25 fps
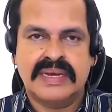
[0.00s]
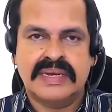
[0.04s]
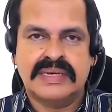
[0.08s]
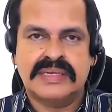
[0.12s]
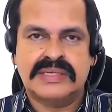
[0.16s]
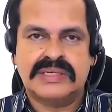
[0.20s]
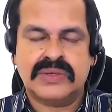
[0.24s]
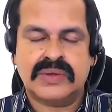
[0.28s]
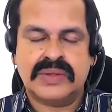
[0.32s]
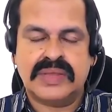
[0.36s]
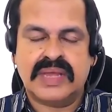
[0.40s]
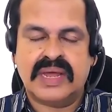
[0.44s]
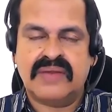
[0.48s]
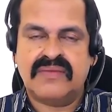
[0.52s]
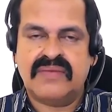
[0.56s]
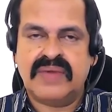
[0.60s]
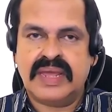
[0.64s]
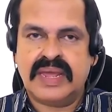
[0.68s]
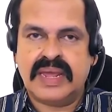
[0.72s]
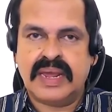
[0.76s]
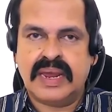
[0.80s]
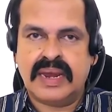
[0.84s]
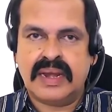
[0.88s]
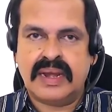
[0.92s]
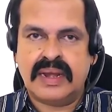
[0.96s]
so that we
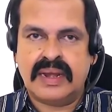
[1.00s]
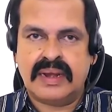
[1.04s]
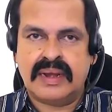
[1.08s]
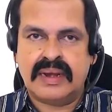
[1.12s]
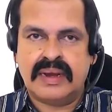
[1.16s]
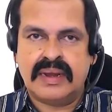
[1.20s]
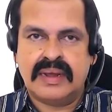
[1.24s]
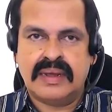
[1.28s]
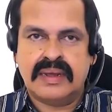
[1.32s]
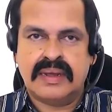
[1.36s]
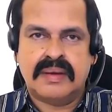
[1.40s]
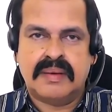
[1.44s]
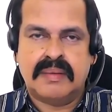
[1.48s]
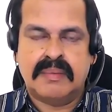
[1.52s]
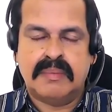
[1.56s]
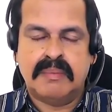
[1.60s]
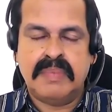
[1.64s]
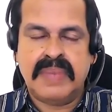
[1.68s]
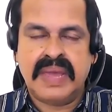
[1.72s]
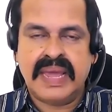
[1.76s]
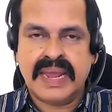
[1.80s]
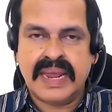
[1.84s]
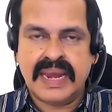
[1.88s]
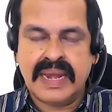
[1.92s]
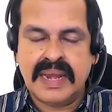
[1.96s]
can
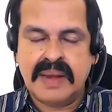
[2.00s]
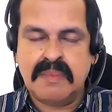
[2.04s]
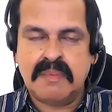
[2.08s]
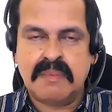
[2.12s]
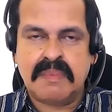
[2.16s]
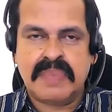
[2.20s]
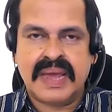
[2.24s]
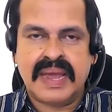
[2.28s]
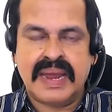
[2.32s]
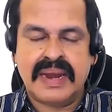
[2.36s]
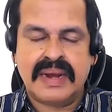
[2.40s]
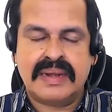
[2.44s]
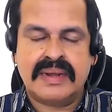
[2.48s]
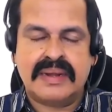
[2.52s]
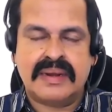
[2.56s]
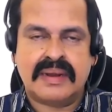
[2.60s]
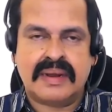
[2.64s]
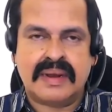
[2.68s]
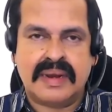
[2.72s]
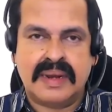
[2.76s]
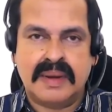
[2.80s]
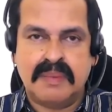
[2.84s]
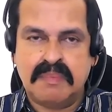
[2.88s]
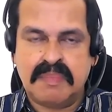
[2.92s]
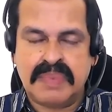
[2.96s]
make an
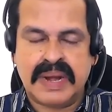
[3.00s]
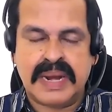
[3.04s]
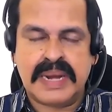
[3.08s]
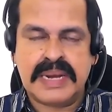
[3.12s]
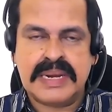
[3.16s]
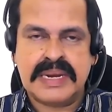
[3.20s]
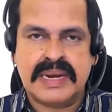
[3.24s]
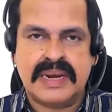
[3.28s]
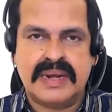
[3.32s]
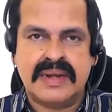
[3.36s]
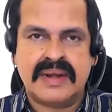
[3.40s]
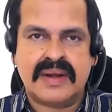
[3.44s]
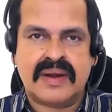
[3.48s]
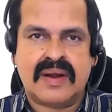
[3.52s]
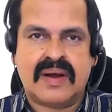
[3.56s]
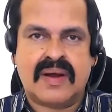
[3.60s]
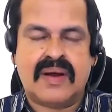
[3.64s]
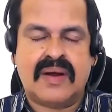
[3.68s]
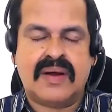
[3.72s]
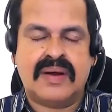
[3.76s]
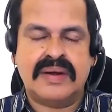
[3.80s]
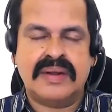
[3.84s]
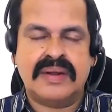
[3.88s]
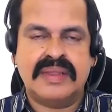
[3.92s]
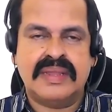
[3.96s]
impression
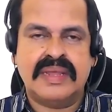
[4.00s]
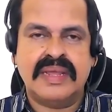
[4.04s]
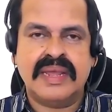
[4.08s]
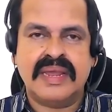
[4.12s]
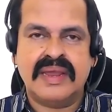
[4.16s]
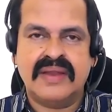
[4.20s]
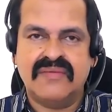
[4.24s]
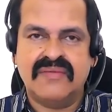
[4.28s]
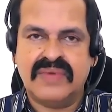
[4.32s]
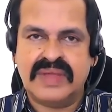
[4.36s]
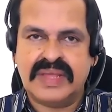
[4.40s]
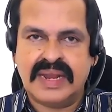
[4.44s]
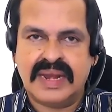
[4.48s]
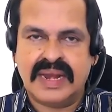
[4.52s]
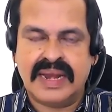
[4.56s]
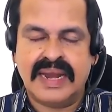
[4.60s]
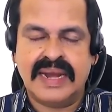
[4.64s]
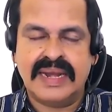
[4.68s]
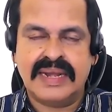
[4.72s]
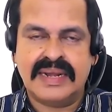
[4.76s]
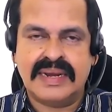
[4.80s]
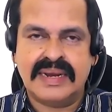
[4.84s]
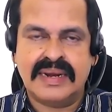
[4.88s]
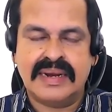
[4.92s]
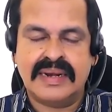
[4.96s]
on the
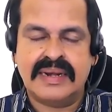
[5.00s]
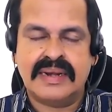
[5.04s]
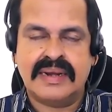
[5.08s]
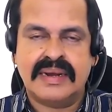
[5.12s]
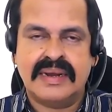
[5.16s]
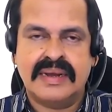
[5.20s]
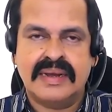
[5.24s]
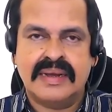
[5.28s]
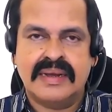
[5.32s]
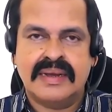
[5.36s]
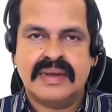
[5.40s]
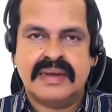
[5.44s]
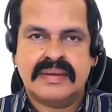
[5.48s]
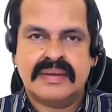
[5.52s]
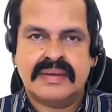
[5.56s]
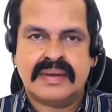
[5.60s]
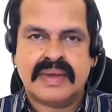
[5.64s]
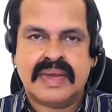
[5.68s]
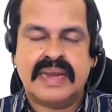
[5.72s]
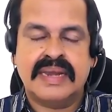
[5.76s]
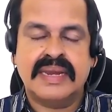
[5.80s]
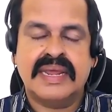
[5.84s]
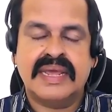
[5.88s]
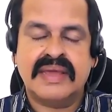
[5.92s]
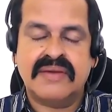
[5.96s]
invigilator
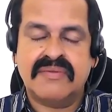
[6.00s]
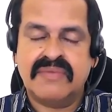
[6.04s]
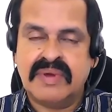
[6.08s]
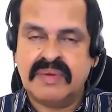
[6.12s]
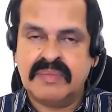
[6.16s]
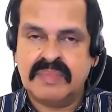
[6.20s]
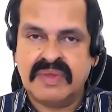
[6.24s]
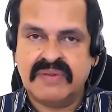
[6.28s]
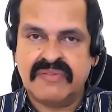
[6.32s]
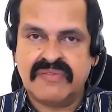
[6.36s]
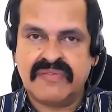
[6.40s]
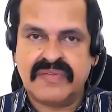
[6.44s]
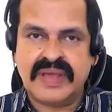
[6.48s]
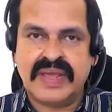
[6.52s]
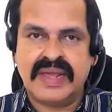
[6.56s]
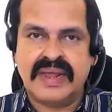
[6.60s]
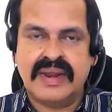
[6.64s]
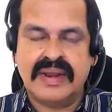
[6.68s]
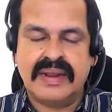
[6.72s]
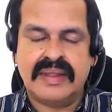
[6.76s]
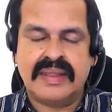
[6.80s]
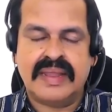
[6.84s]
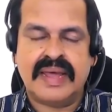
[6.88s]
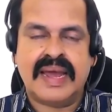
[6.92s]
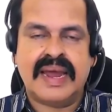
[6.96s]
and give him the
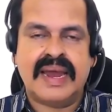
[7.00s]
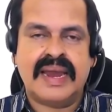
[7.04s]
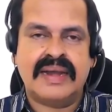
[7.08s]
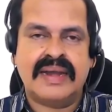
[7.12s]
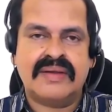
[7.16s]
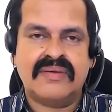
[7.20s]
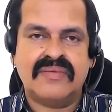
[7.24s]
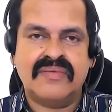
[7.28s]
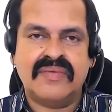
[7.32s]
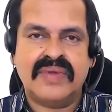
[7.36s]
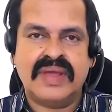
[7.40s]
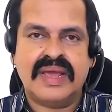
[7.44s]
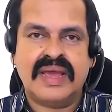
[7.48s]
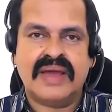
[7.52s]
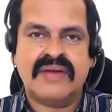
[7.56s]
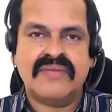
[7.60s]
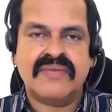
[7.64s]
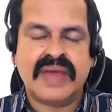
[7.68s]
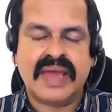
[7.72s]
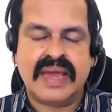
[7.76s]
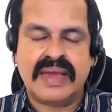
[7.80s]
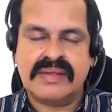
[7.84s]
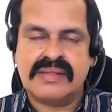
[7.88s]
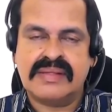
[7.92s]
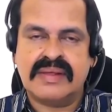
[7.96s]
feel that we have
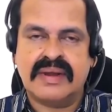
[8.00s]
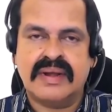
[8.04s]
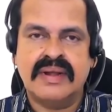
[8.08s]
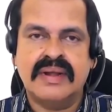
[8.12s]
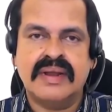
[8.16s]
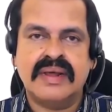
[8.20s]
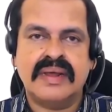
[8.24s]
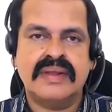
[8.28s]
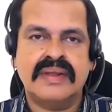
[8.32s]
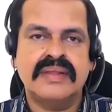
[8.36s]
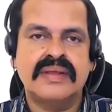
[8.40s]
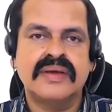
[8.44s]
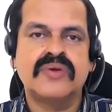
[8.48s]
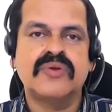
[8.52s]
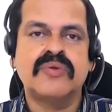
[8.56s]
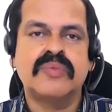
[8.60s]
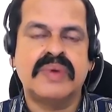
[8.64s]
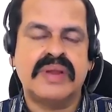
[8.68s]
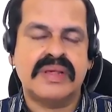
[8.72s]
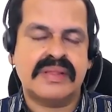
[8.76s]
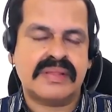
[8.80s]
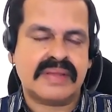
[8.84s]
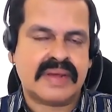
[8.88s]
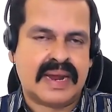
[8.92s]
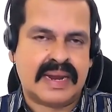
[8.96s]
excelled in the group
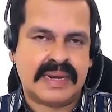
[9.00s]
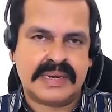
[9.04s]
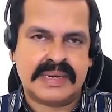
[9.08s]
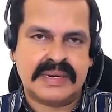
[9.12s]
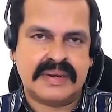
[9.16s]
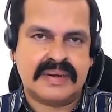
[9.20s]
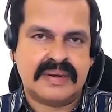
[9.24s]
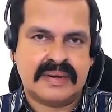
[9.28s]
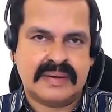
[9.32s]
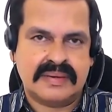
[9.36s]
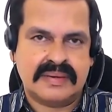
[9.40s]
discussion.